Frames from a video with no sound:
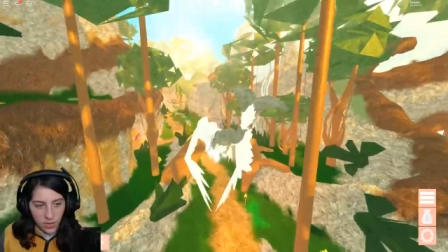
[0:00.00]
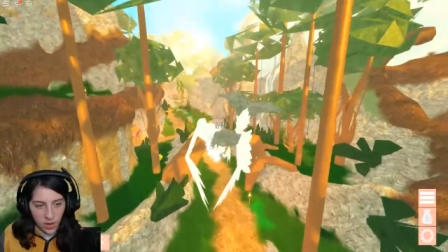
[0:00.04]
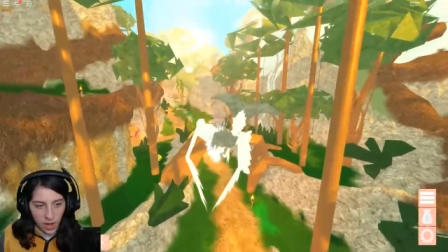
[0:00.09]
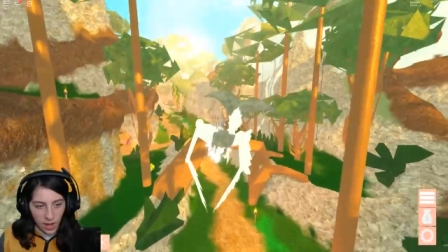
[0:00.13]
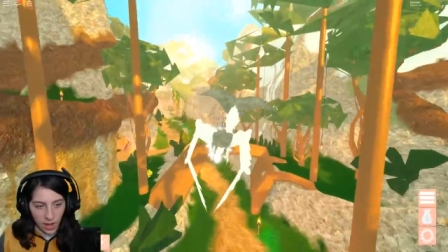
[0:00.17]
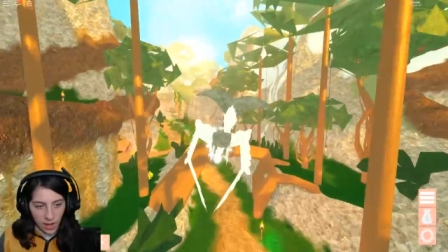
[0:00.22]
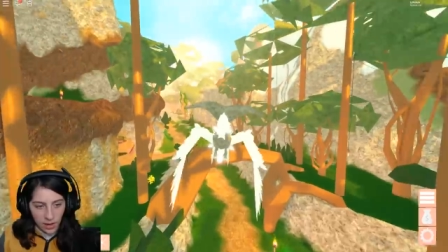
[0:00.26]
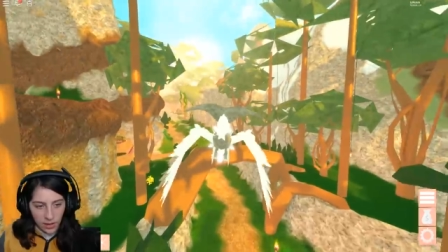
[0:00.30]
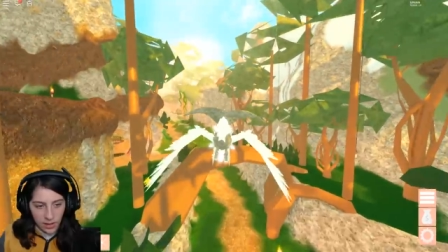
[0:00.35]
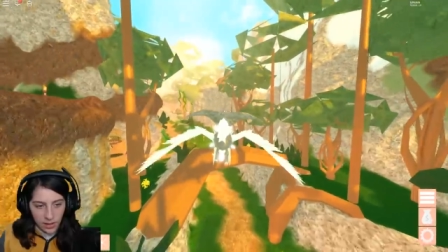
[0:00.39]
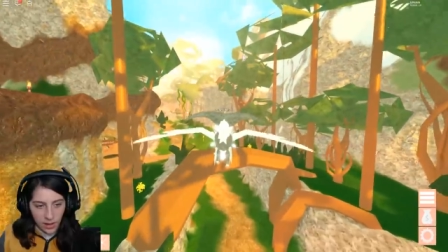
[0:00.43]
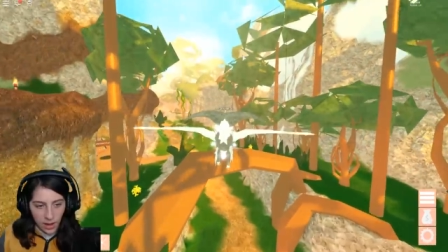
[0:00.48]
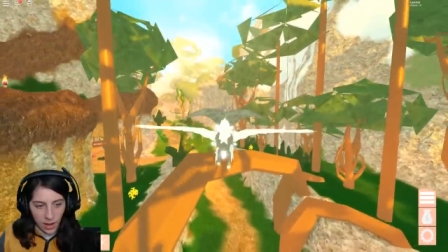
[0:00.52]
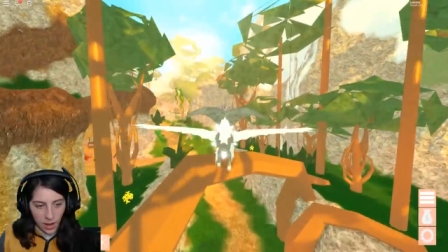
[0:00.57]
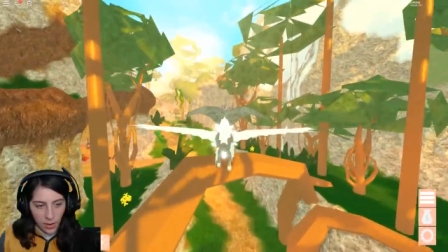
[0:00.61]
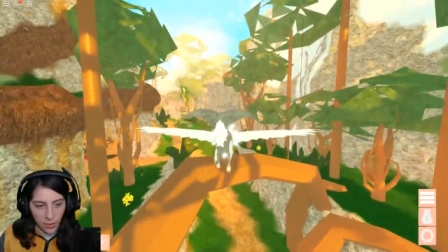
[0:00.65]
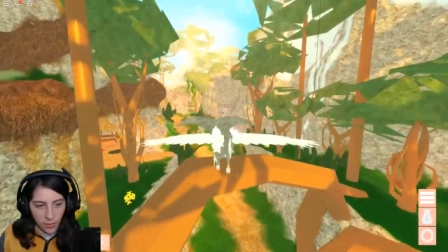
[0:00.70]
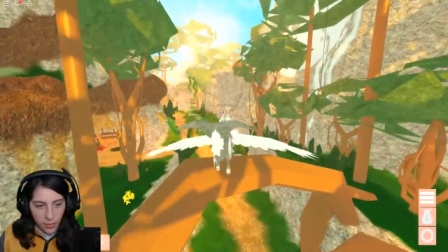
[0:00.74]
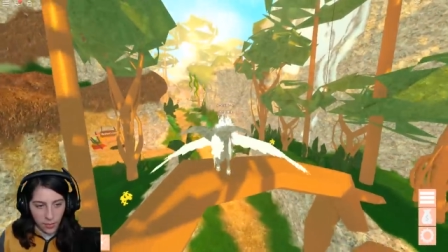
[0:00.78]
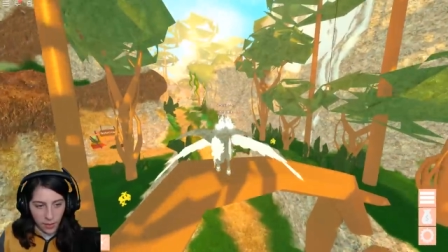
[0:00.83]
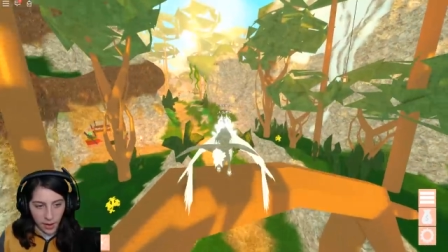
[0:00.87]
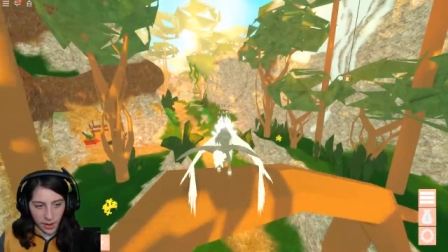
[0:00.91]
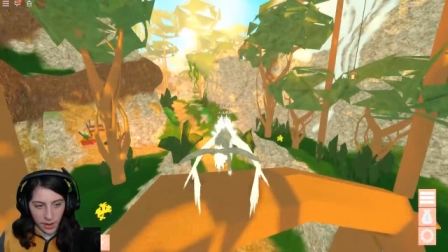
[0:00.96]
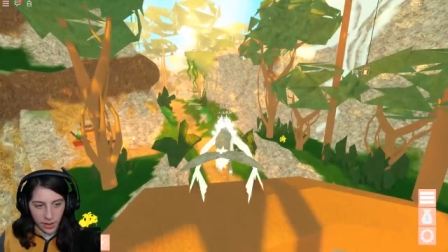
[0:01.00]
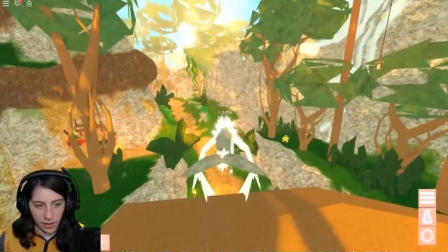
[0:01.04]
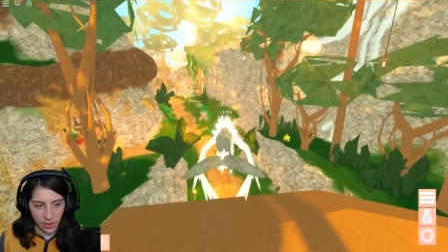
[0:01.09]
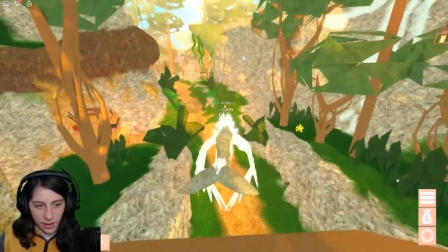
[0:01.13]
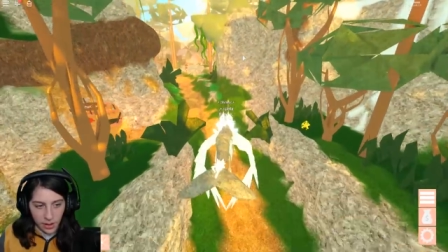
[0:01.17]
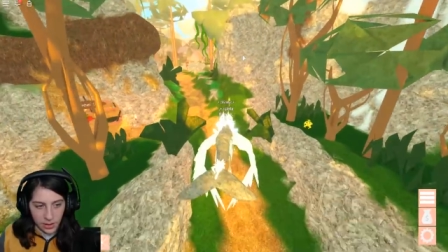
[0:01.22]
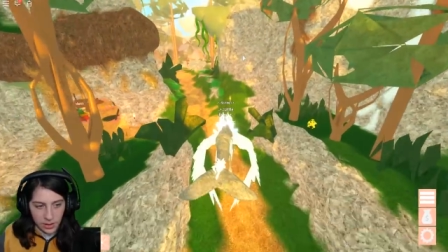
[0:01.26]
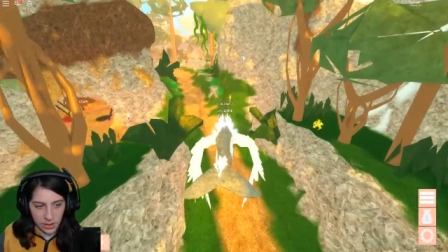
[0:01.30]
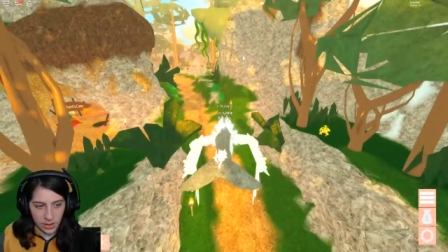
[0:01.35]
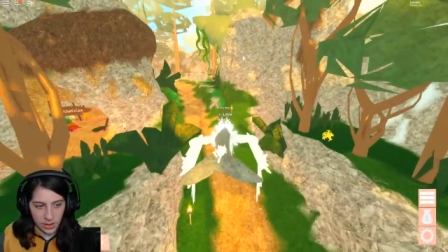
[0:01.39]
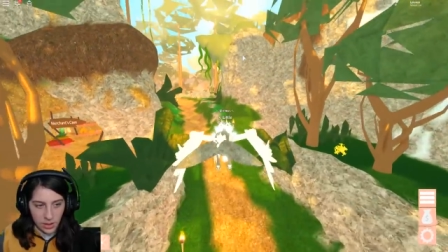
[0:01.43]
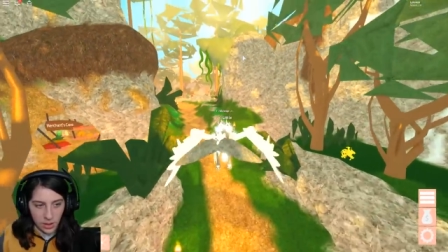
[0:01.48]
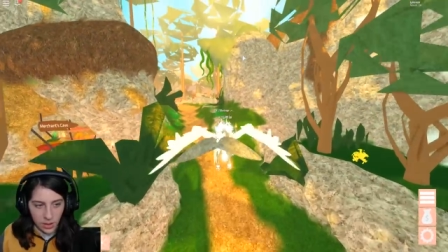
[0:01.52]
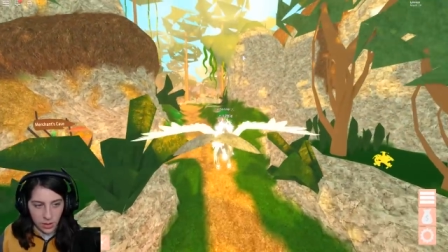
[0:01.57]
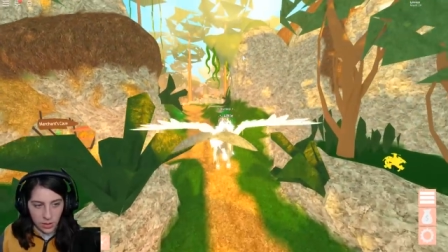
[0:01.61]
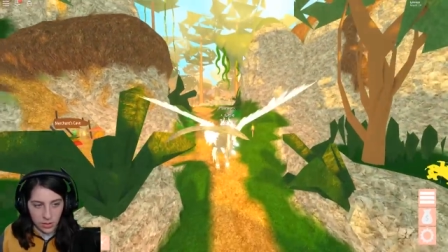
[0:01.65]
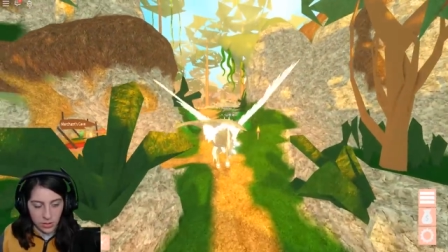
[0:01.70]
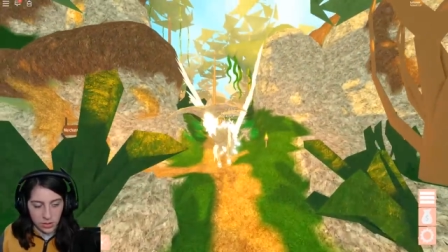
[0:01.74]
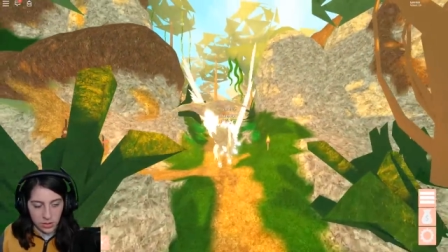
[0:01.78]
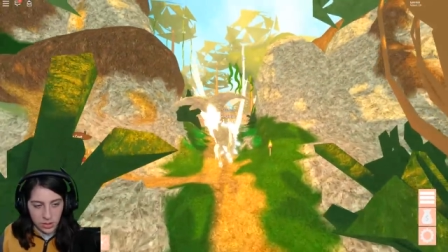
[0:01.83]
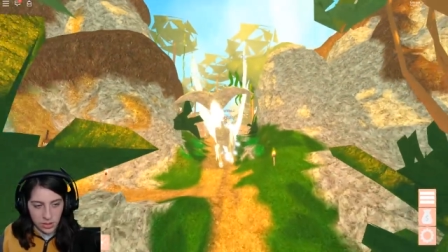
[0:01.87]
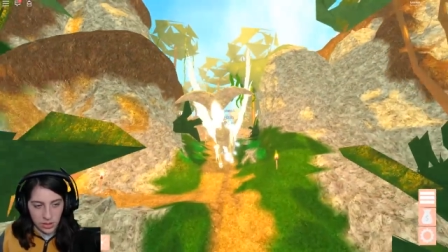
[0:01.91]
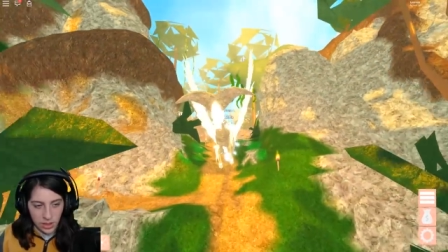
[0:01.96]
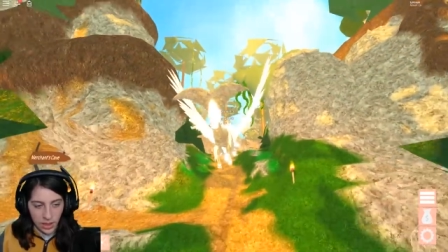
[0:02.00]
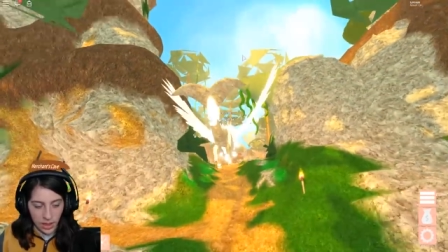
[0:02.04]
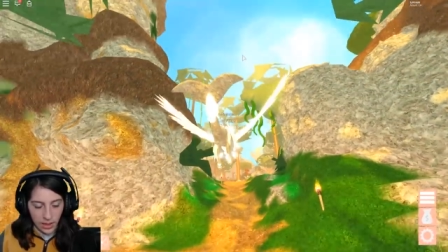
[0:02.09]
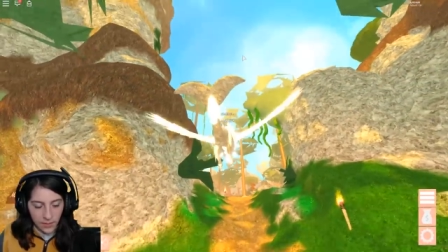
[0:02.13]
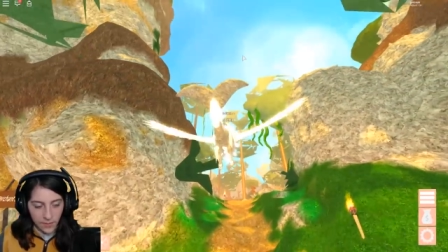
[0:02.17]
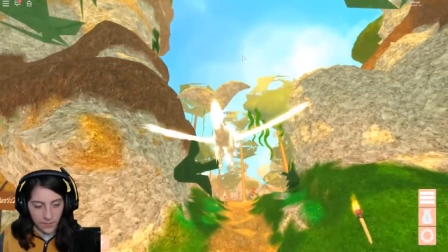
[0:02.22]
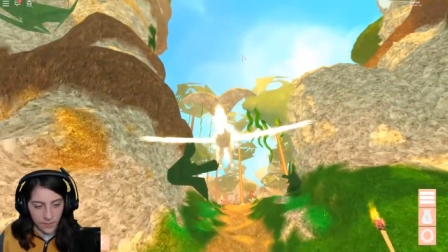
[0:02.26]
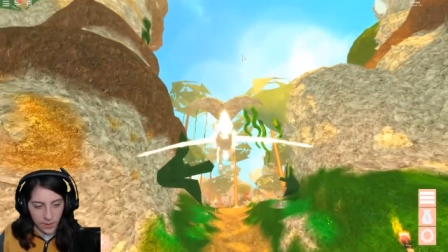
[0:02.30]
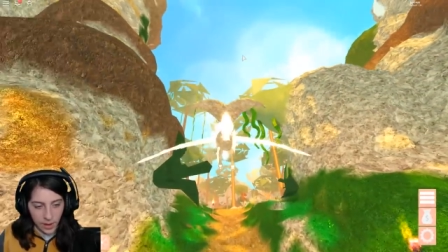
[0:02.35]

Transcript: that Lego block collecting carts game.